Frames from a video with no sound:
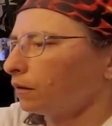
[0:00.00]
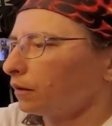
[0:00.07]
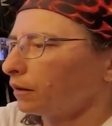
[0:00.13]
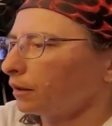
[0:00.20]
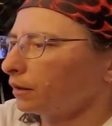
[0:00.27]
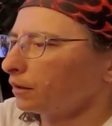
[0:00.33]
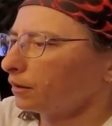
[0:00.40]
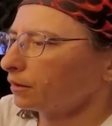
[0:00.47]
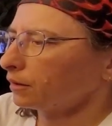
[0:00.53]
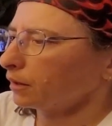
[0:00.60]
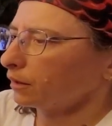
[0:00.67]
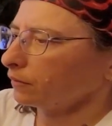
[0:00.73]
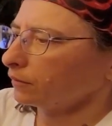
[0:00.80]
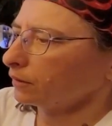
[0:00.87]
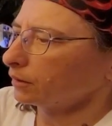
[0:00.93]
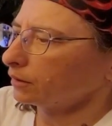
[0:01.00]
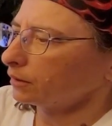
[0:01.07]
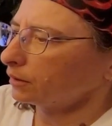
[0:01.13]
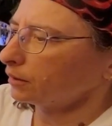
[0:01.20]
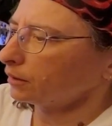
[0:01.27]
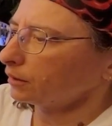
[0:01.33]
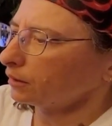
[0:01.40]
And I just have to
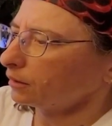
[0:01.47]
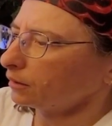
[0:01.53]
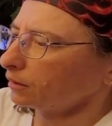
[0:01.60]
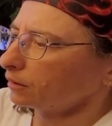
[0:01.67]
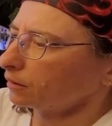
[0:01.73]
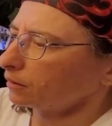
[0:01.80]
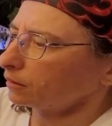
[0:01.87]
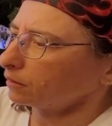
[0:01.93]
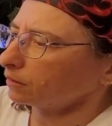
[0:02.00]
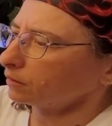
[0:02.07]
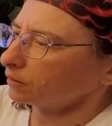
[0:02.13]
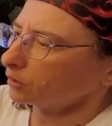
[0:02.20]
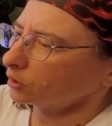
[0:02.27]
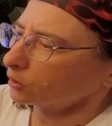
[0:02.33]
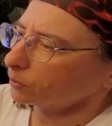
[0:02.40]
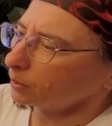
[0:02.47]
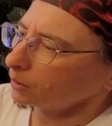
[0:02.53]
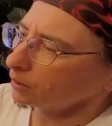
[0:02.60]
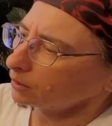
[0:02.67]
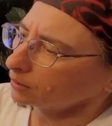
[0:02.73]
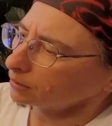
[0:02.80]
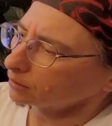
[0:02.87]
sit it in a good
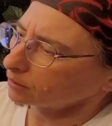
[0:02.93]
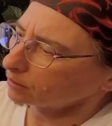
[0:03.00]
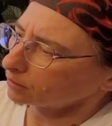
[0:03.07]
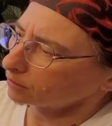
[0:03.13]
spot